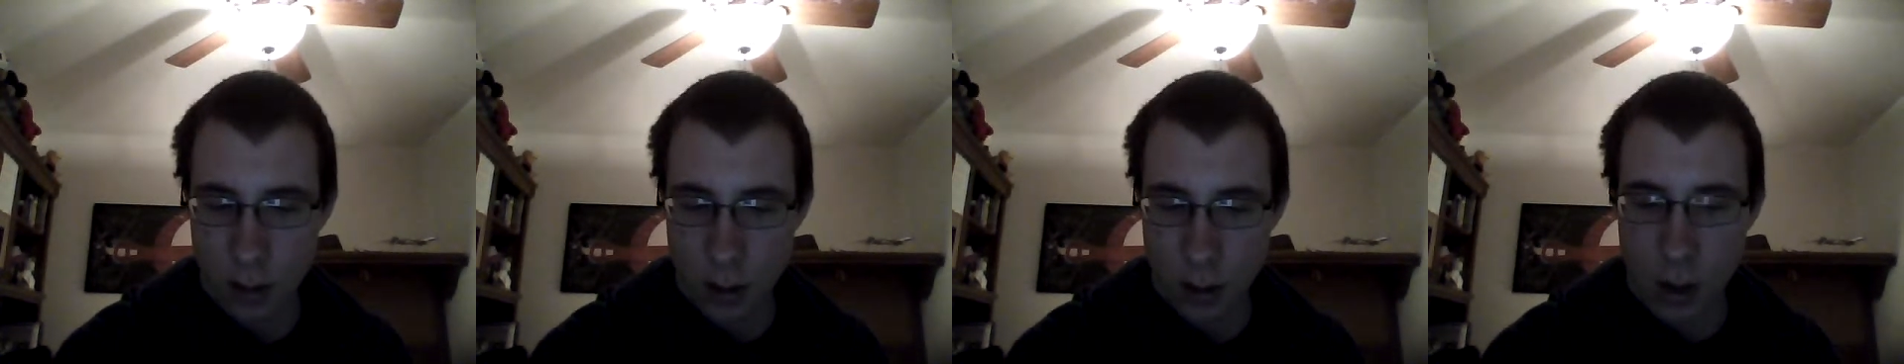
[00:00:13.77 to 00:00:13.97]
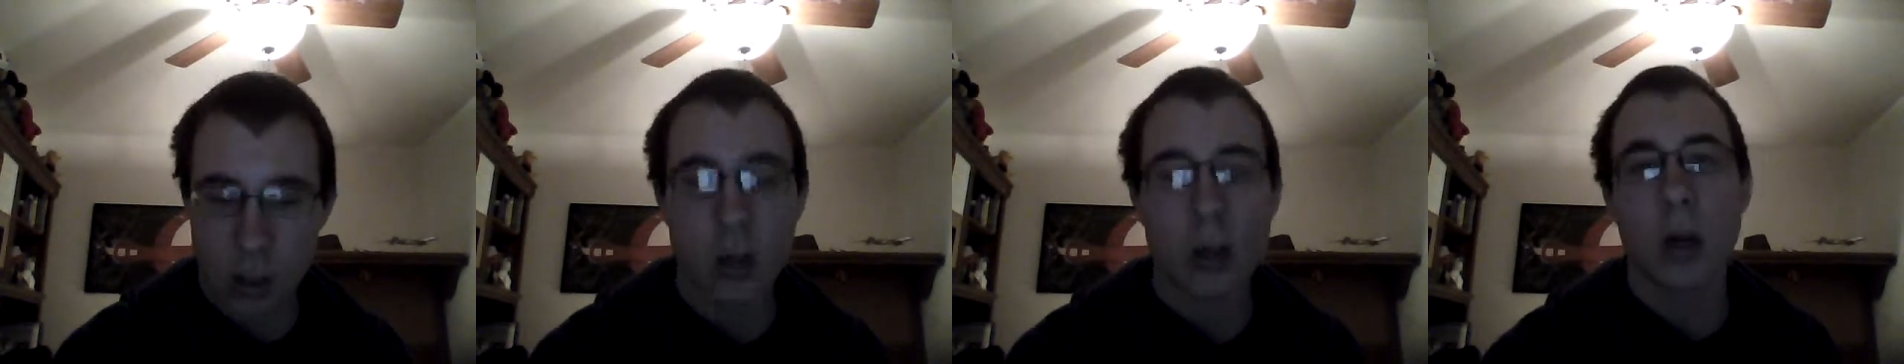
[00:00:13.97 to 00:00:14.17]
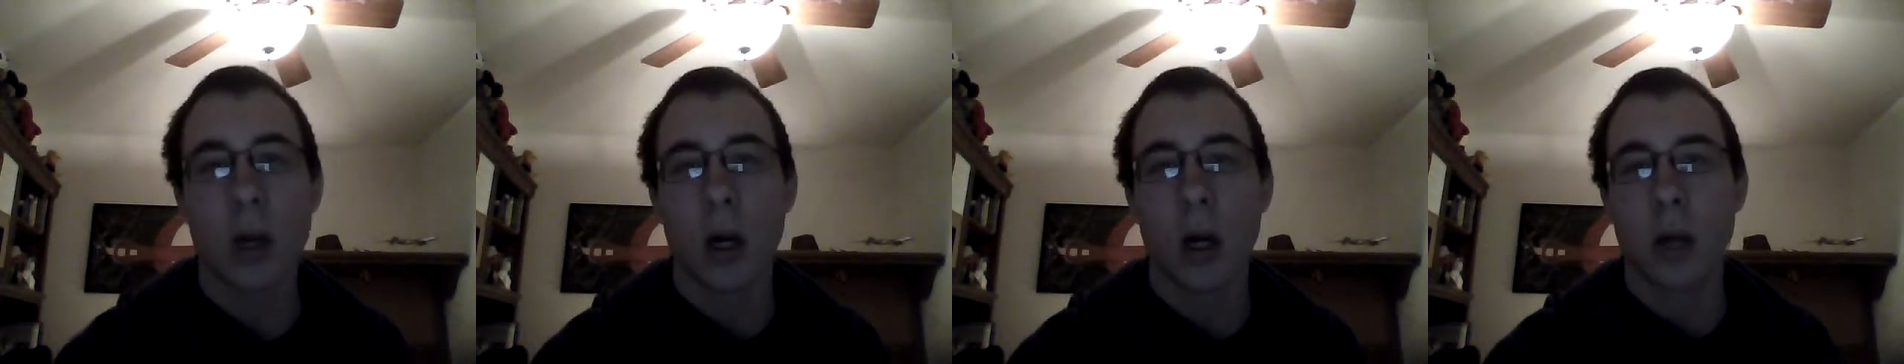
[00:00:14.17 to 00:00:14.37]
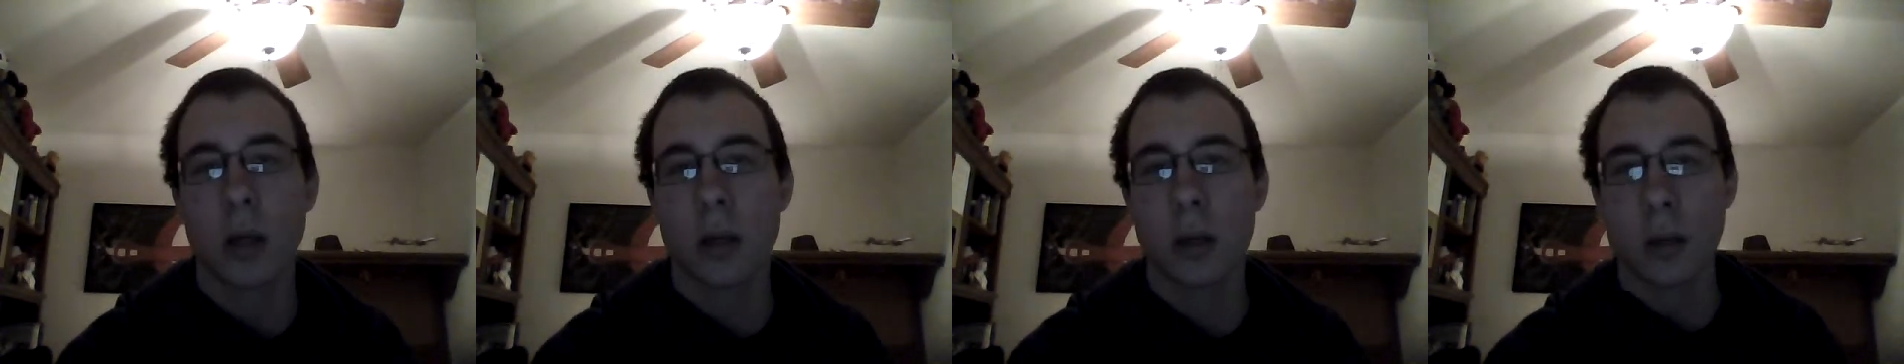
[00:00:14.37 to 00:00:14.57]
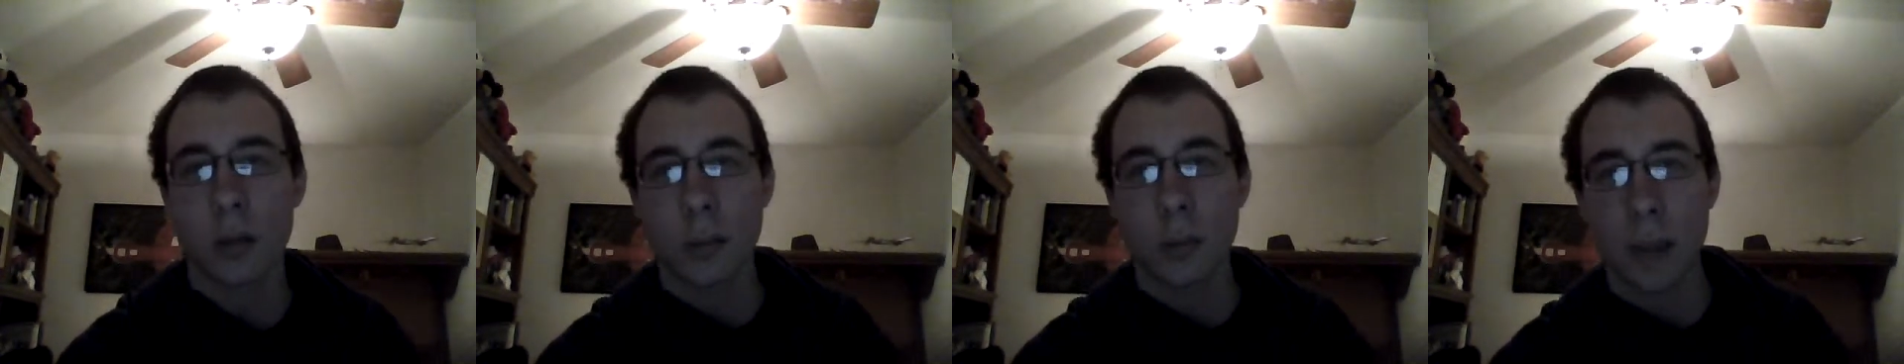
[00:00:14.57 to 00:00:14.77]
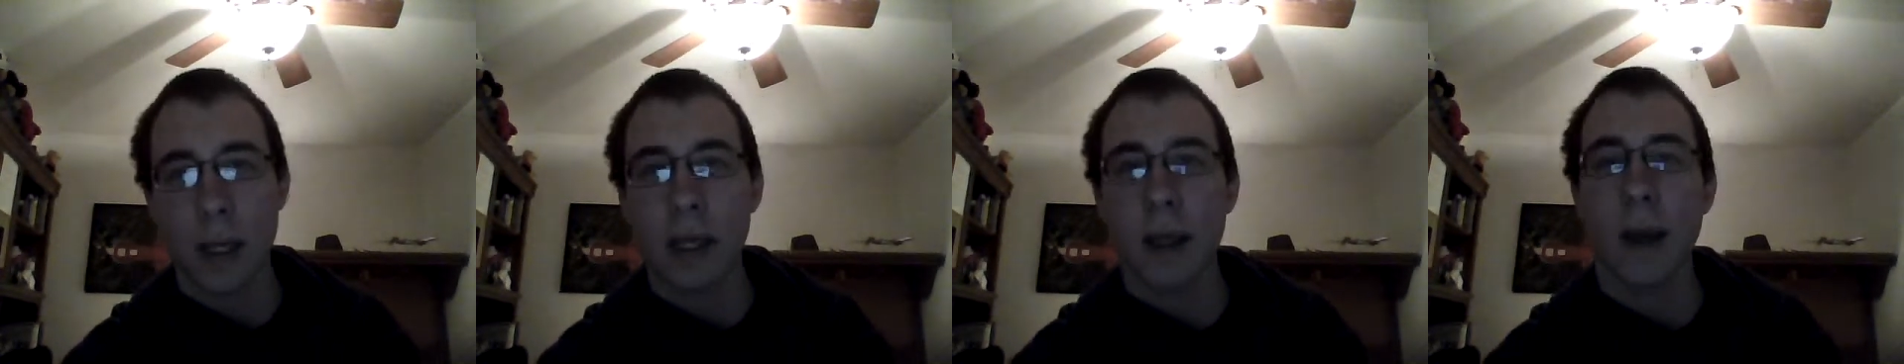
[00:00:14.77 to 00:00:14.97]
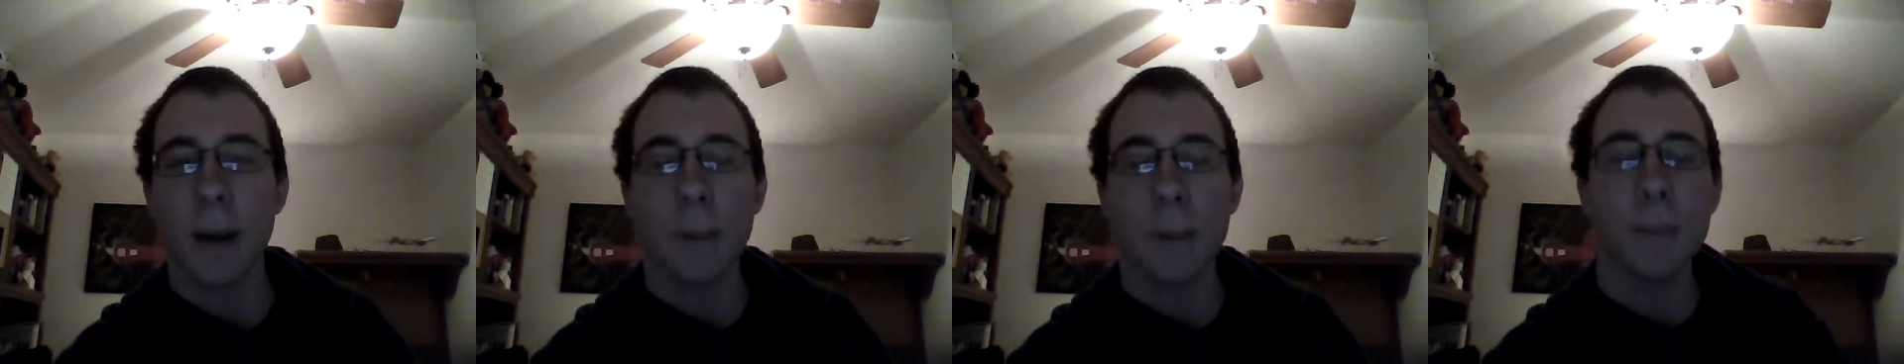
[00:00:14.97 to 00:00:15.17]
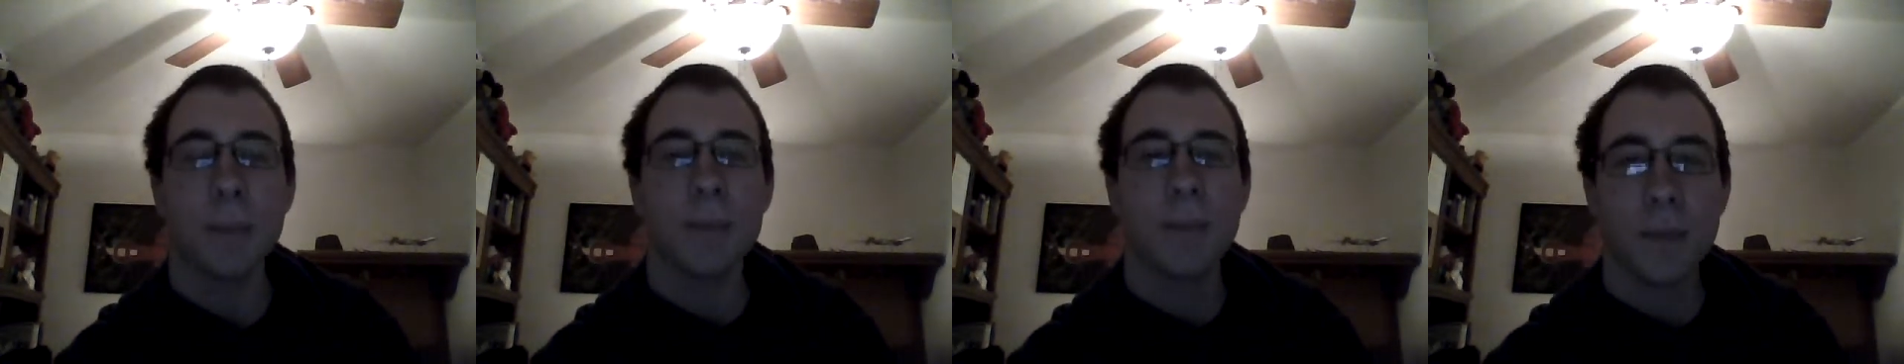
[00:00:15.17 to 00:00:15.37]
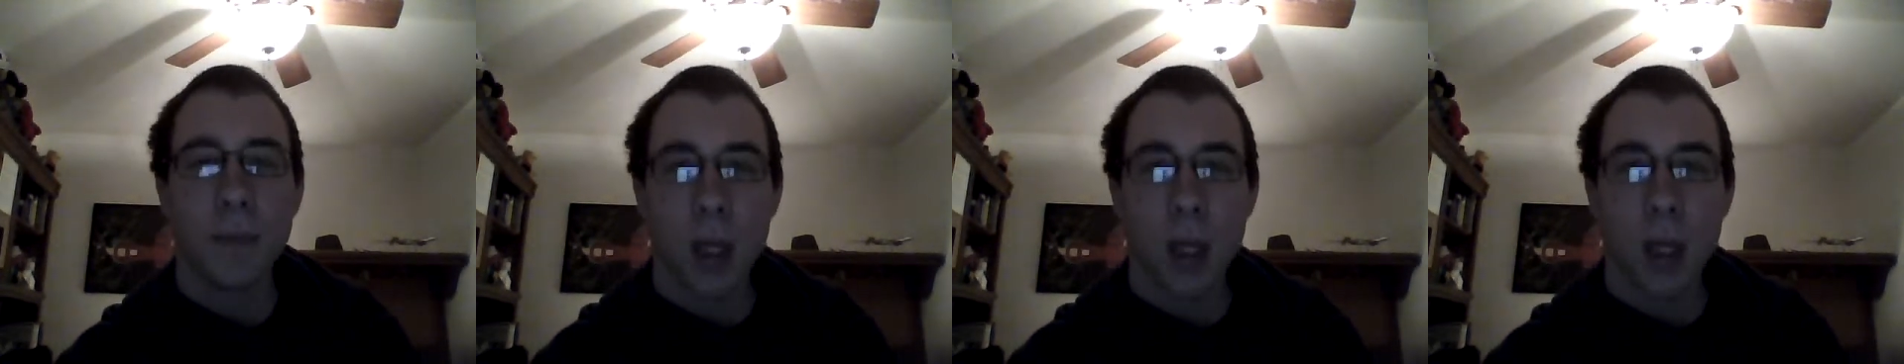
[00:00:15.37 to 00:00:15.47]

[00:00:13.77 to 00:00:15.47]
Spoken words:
o'clock p.m.